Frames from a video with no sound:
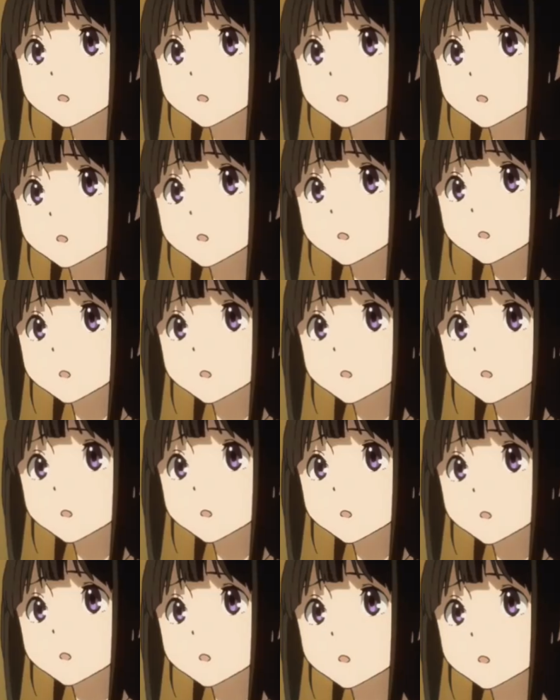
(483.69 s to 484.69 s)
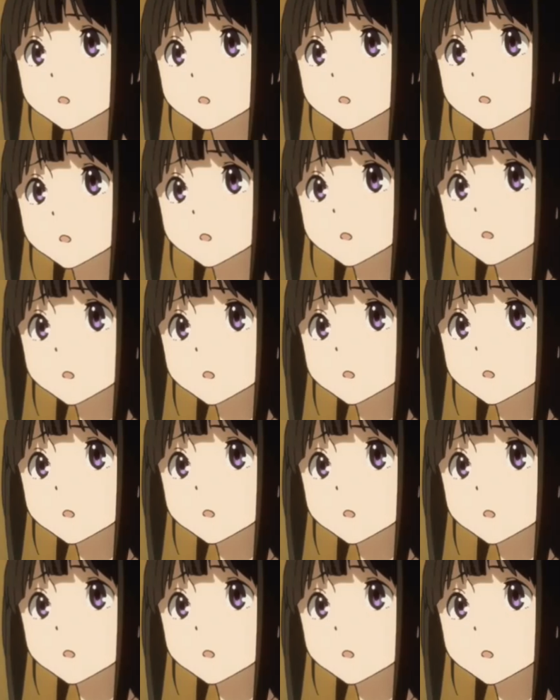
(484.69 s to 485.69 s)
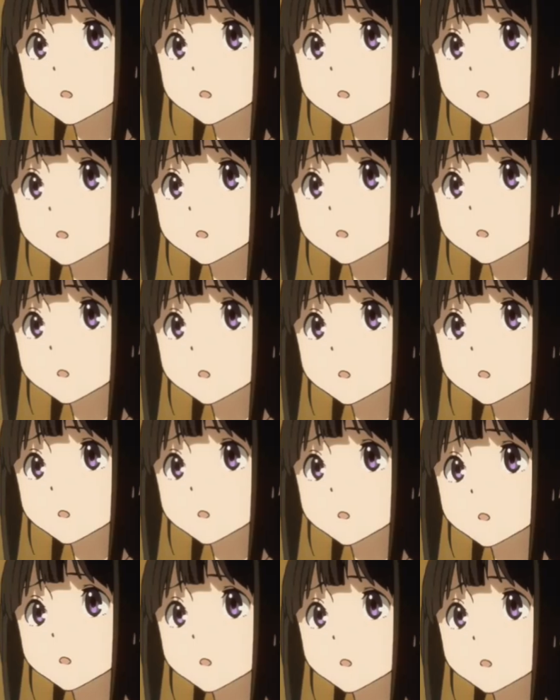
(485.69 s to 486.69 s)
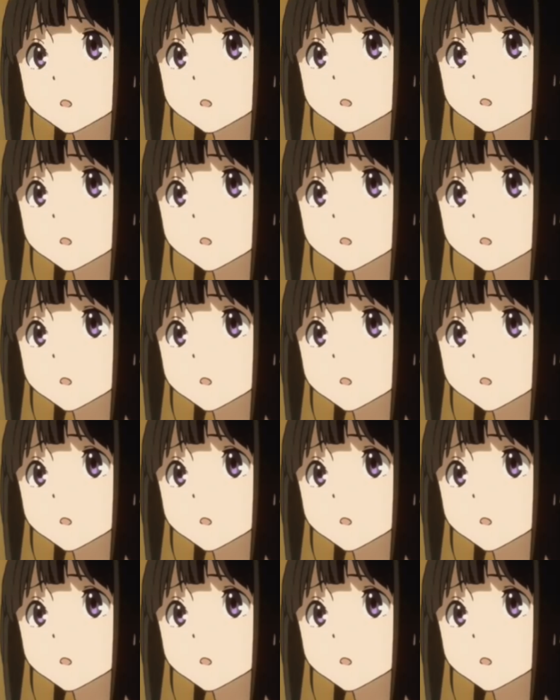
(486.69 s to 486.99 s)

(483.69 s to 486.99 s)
itself. So like I said, the second half of the series I think was